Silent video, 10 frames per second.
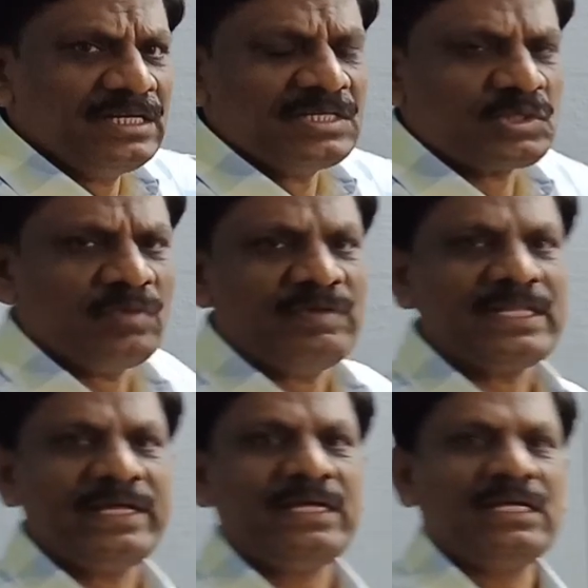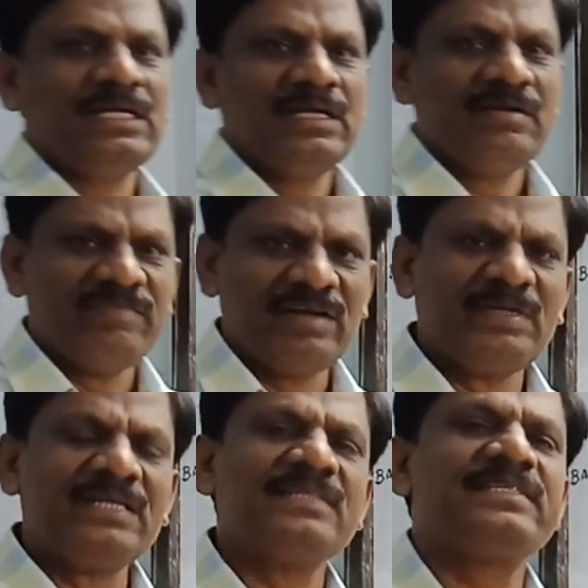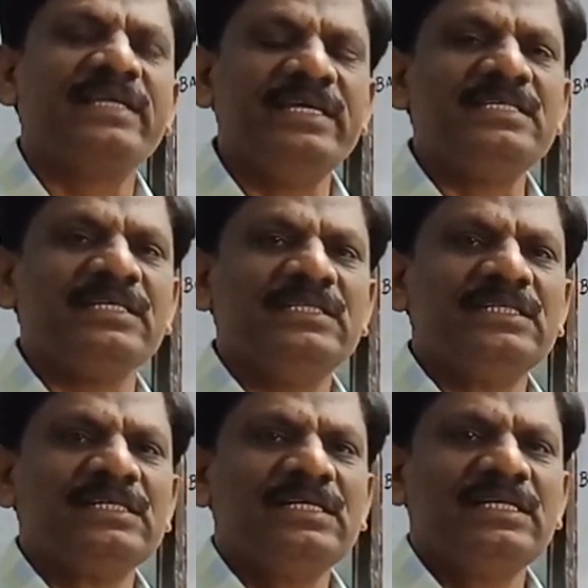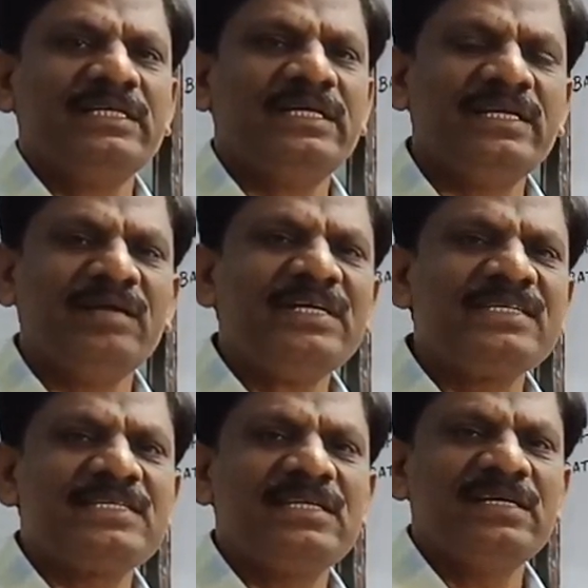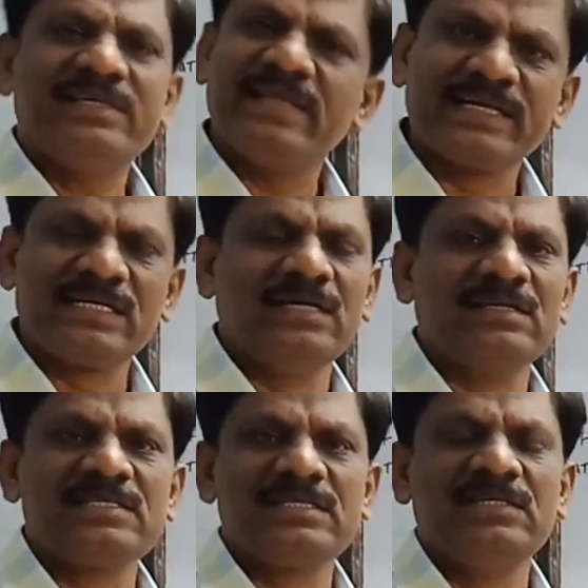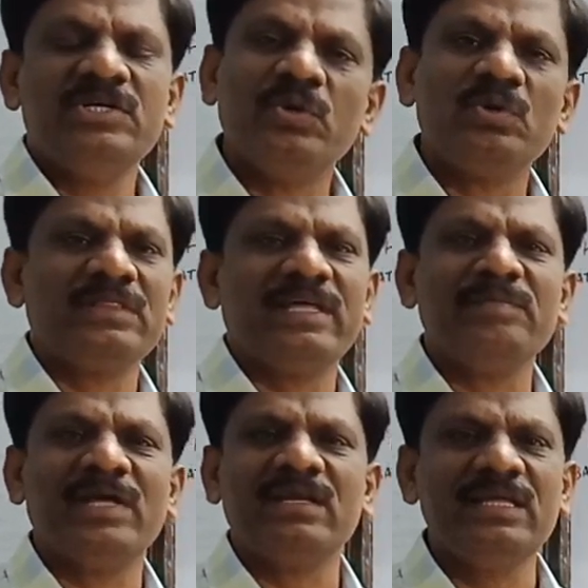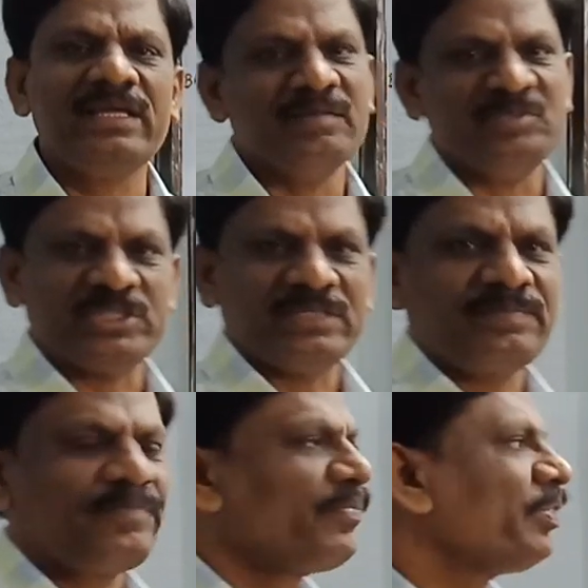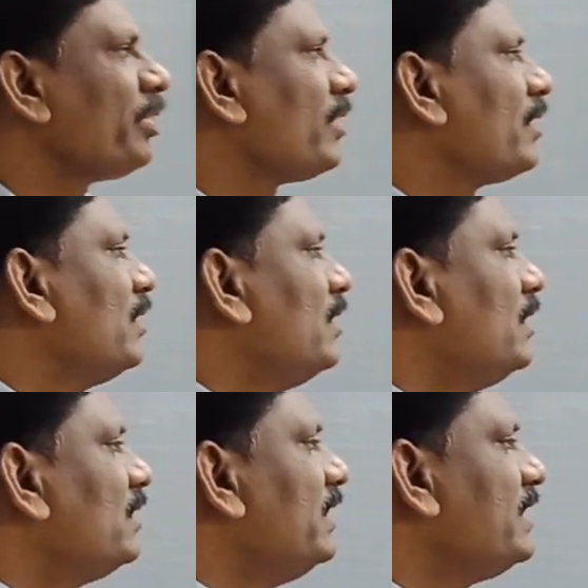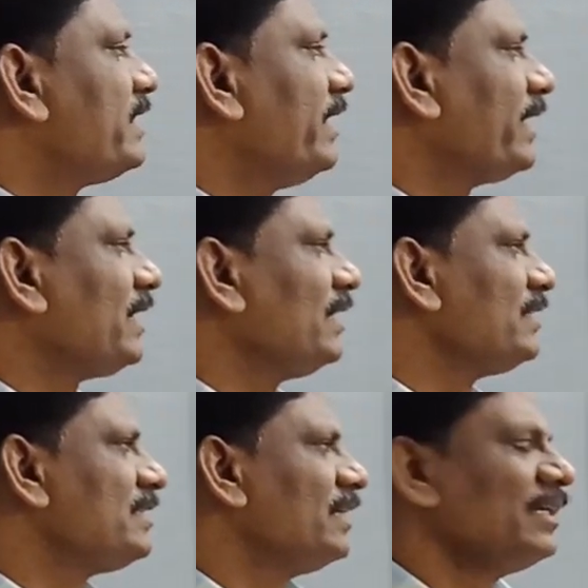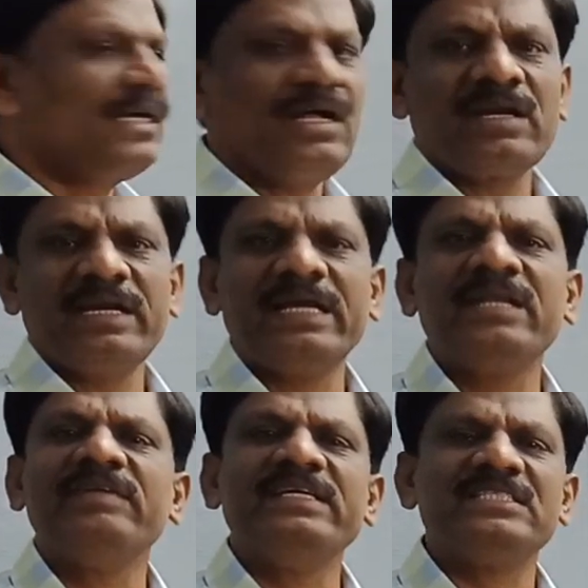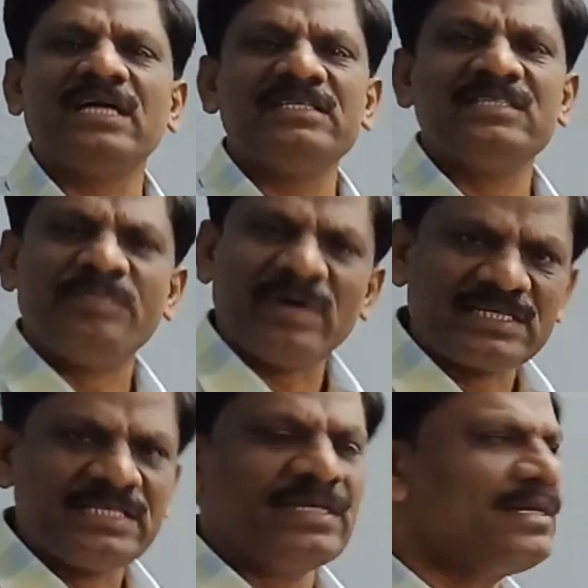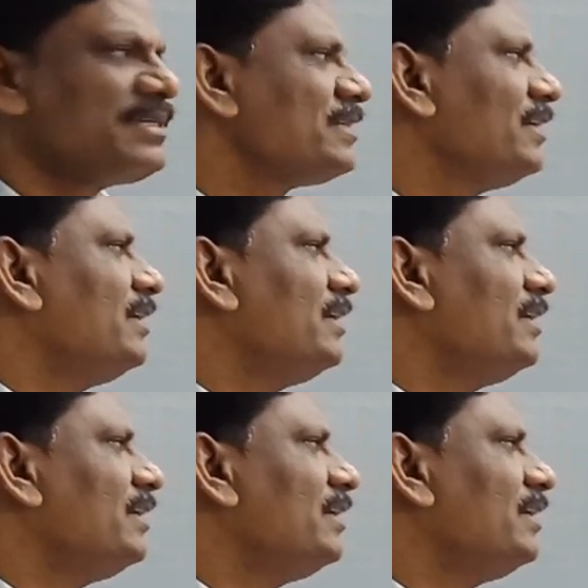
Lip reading: So when the filament is heated, it emits electrons due to thermionic emission. These electrons are negatively charged particles.